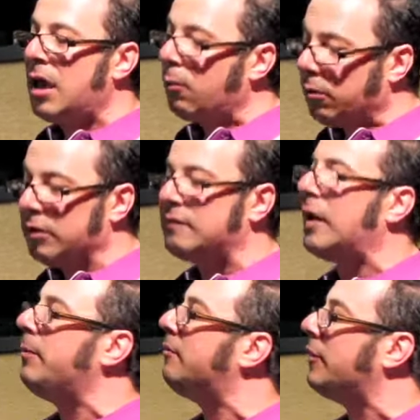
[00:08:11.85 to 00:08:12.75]
at worst
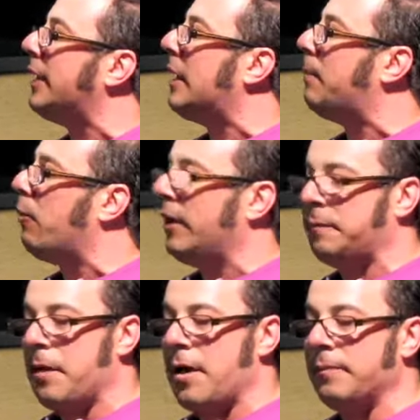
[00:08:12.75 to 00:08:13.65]
I was looking at boys'
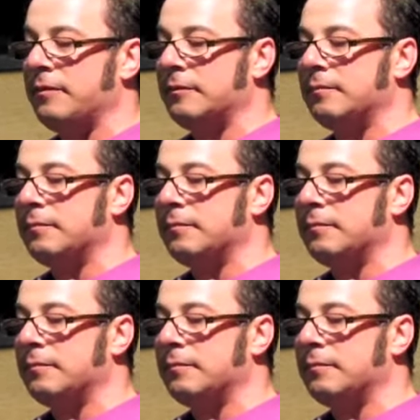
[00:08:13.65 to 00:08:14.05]
buns.